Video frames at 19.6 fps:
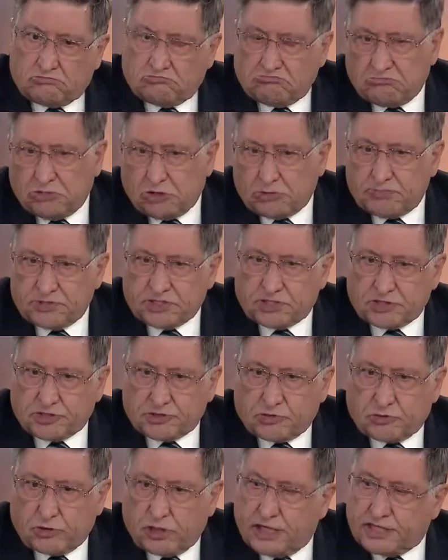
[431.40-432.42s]
Look, Mr
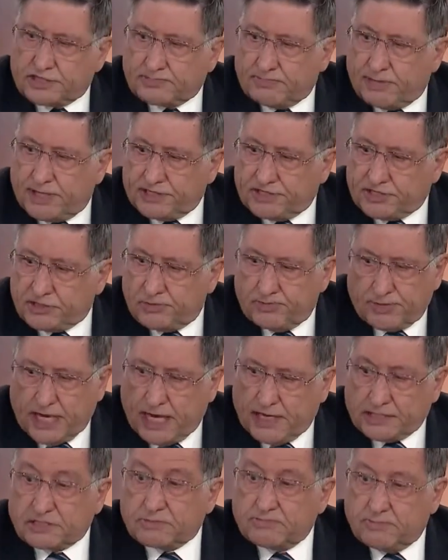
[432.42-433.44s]
Shorten hasn't made
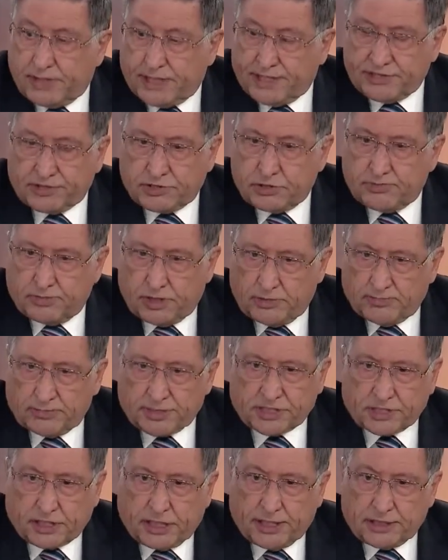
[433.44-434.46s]
too many
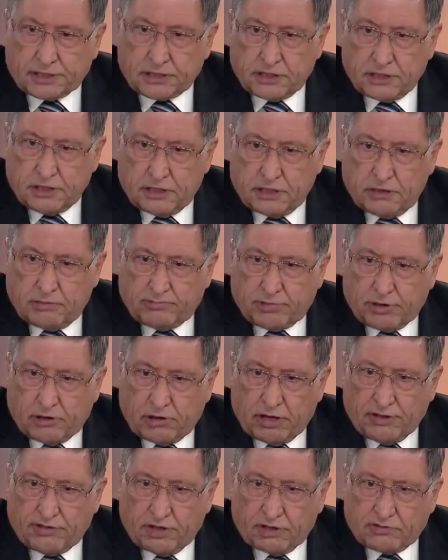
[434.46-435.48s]
mistakes, but
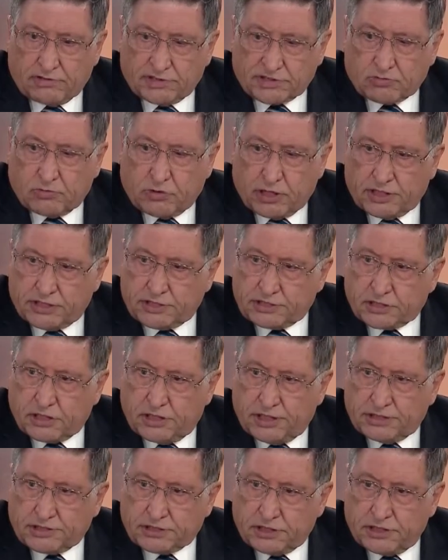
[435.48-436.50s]
I think this one is
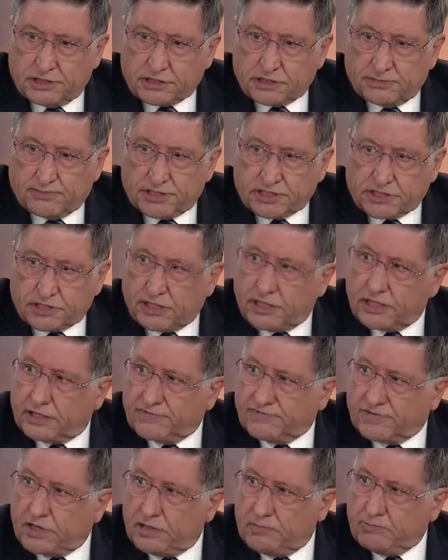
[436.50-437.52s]
a mistake
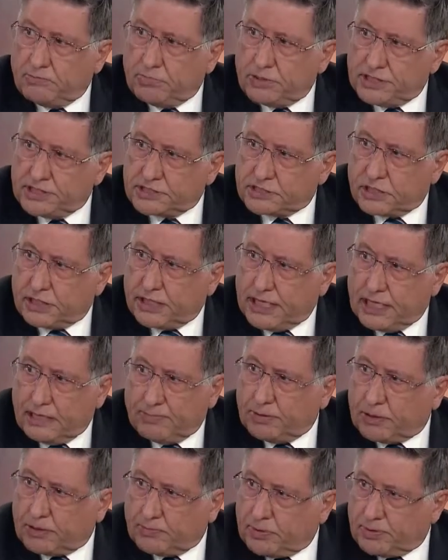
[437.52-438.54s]
of Kim Beazley
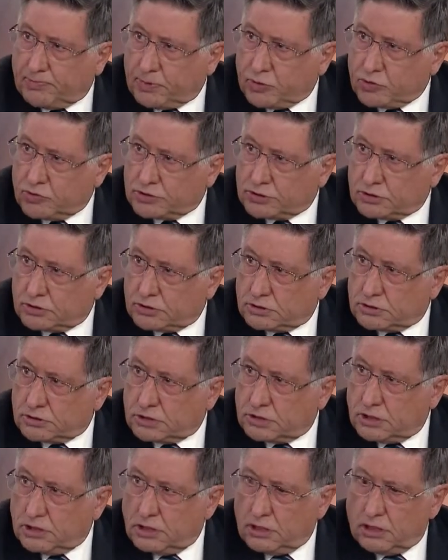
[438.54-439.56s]
epic proportions.
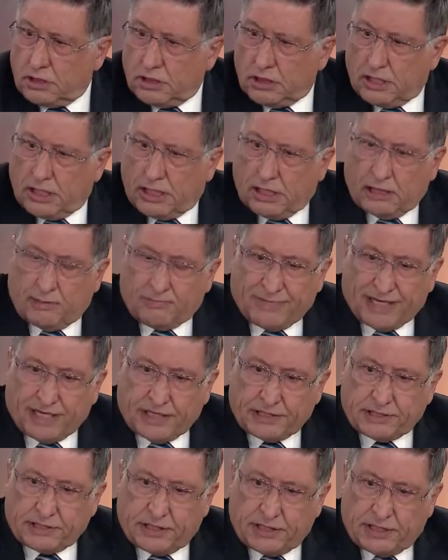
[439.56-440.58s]

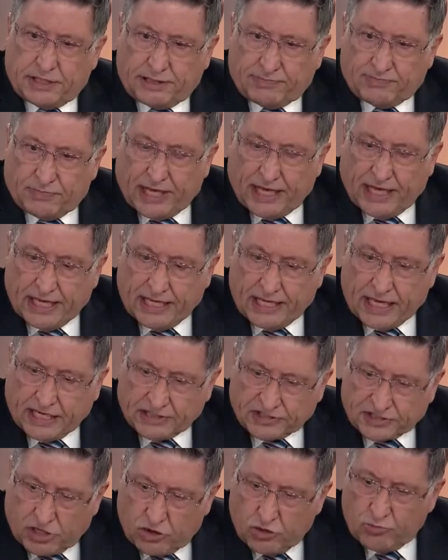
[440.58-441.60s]
He
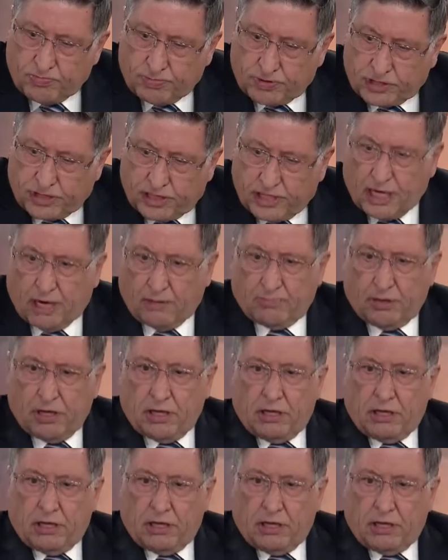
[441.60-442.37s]
has opened it up,